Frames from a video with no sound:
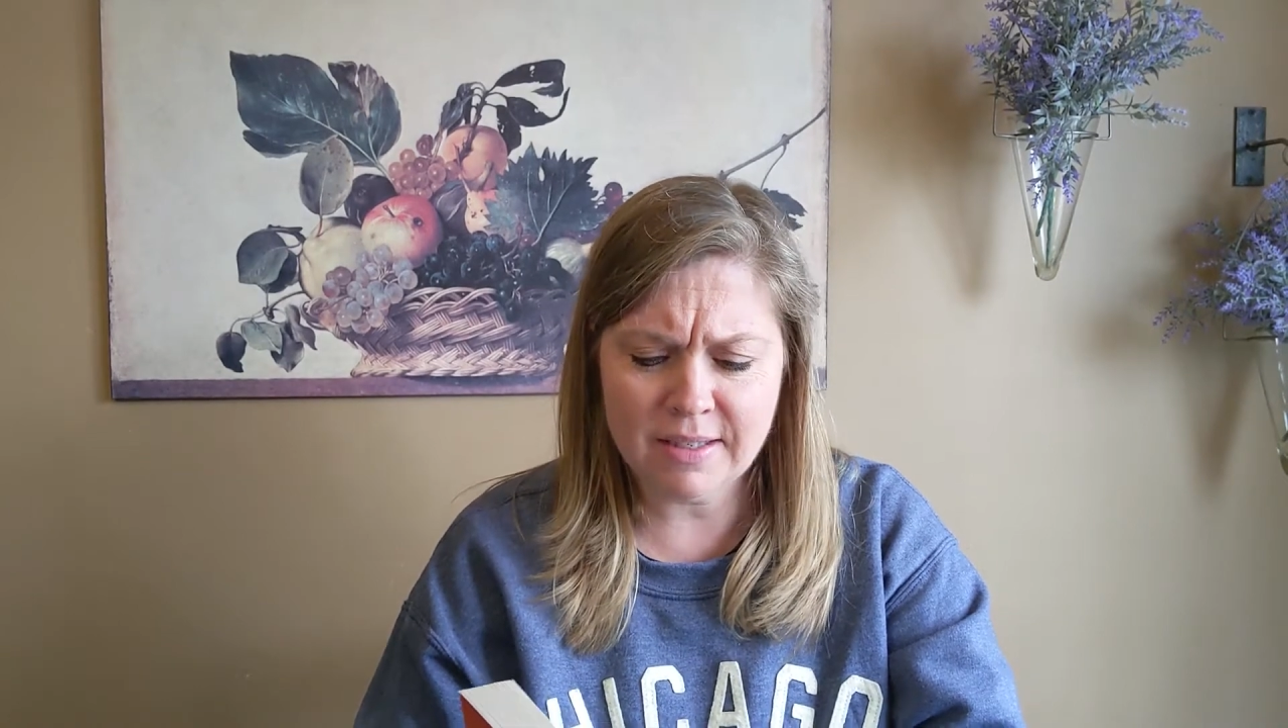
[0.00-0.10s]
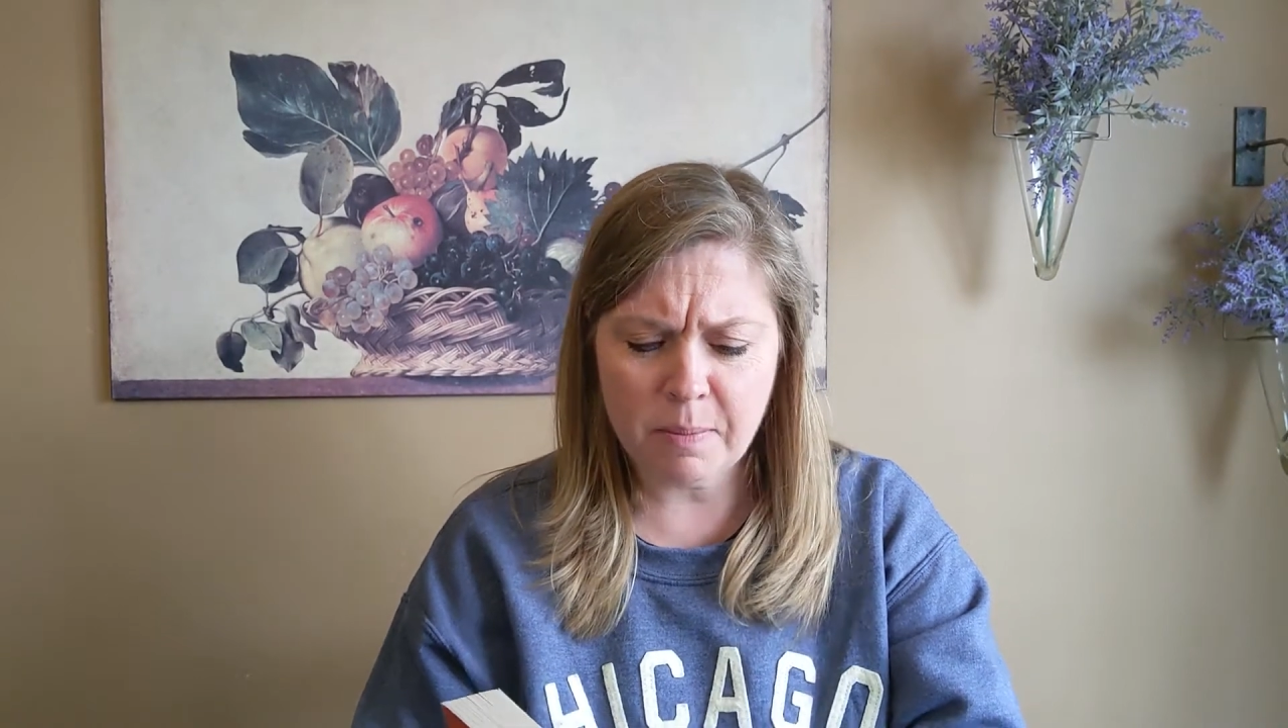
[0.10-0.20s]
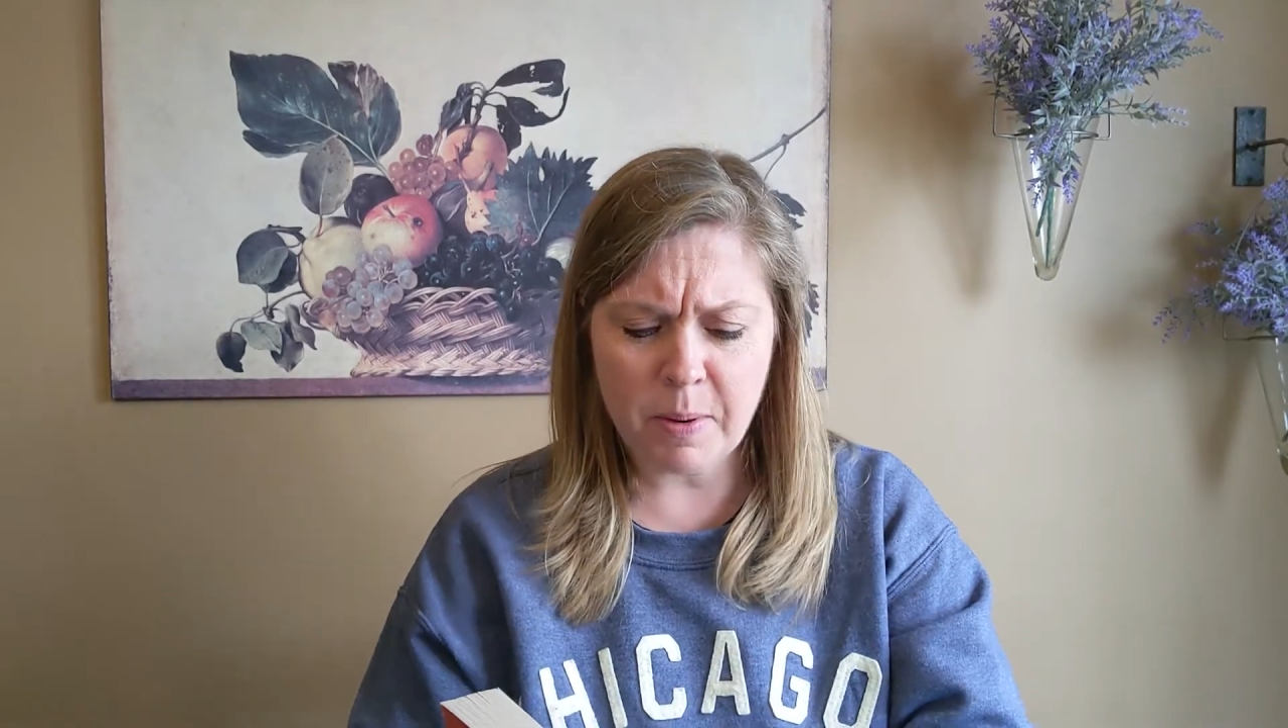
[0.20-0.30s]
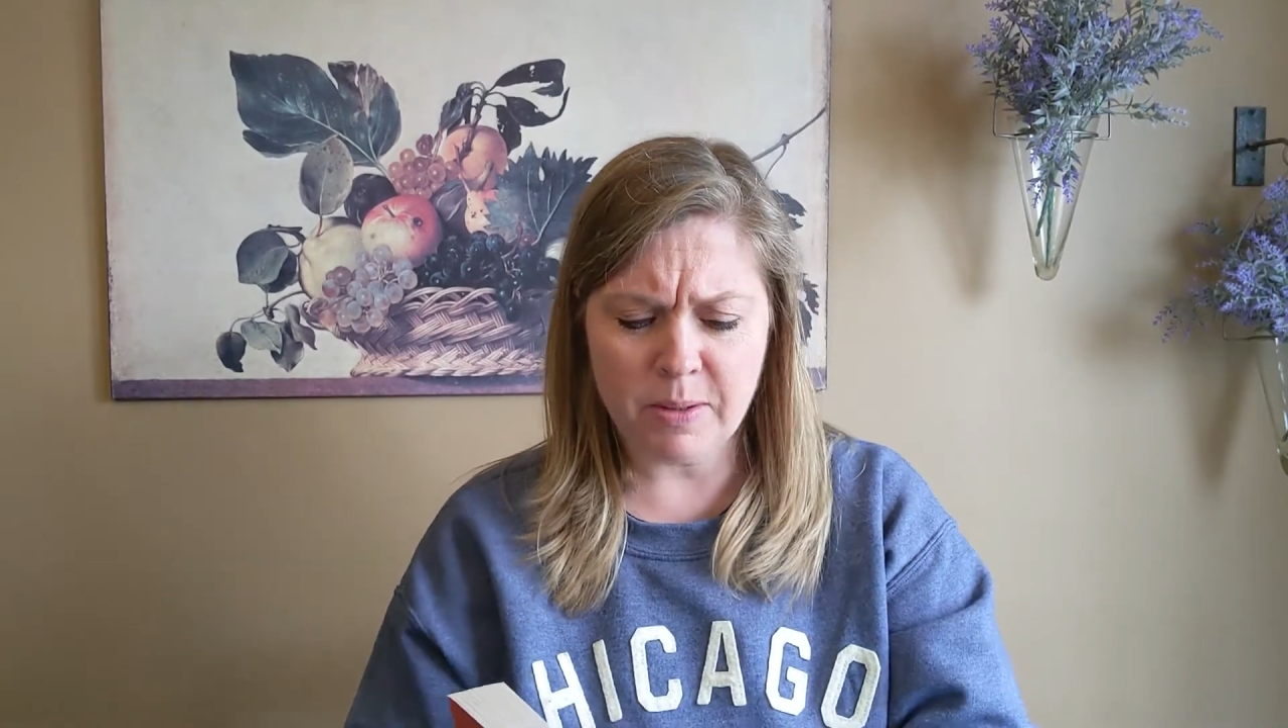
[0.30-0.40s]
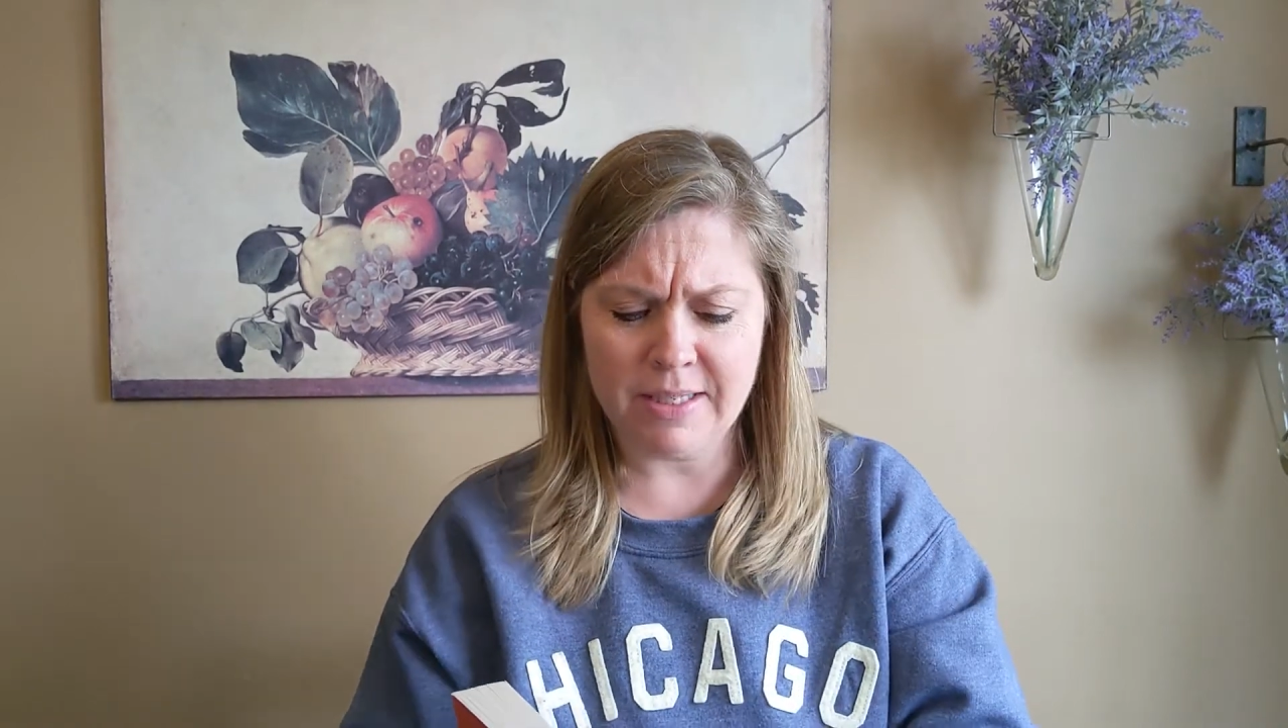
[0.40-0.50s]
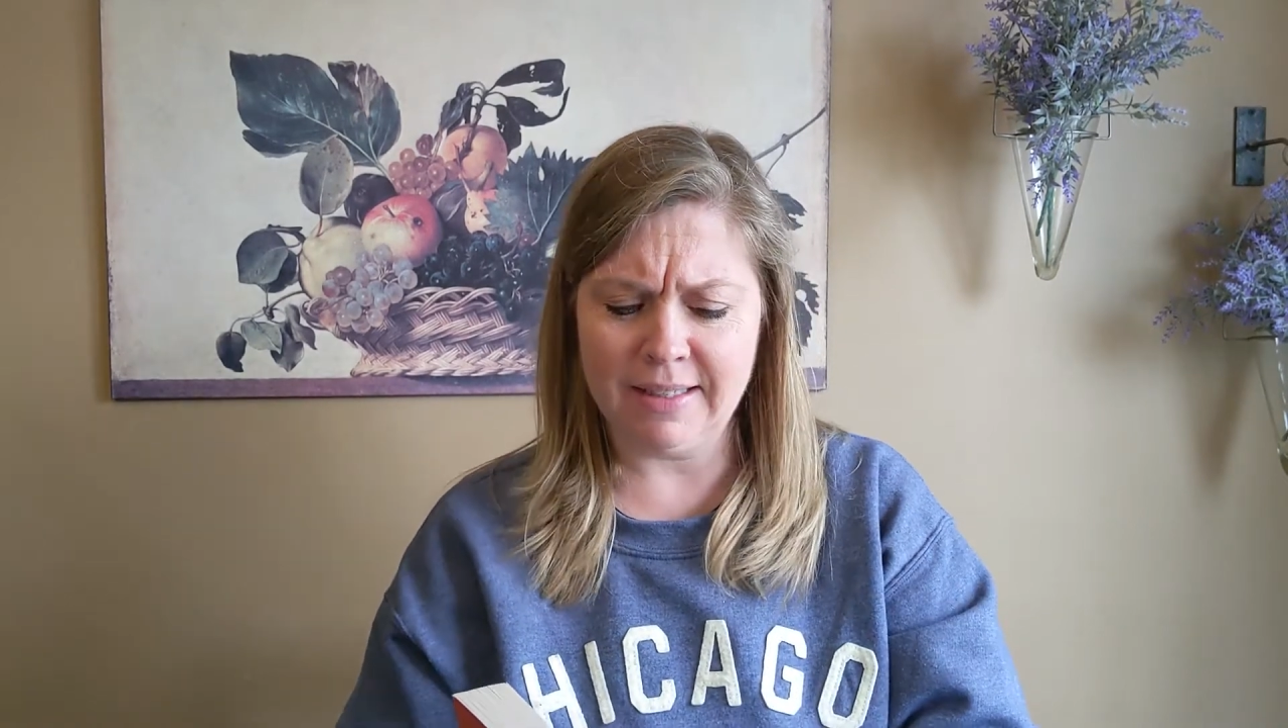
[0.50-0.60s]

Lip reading: supposed